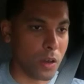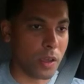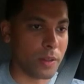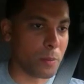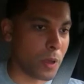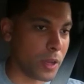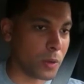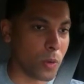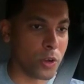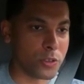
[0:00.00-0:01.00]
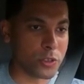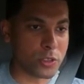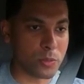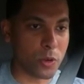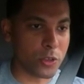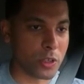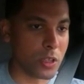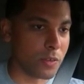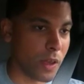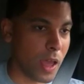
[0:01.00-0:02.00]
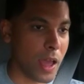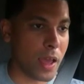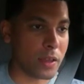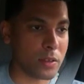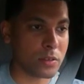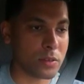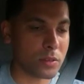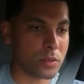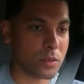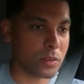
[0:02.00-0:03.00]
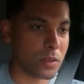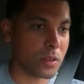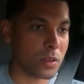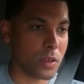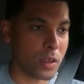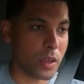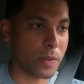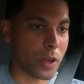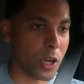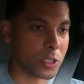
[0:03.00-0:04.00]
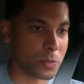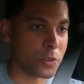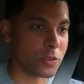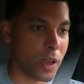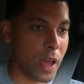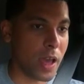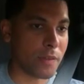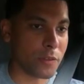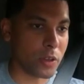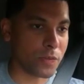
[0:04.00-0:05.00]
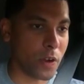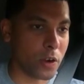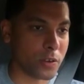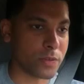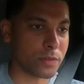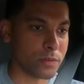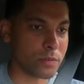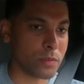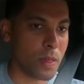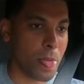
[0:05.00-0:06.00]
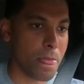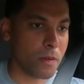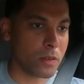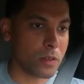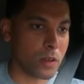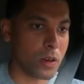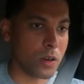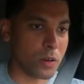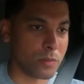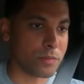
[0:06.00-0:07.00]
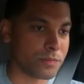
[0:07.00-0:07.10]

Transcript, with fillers: and depending where you where you live at and the customers you have, you know, as far as um,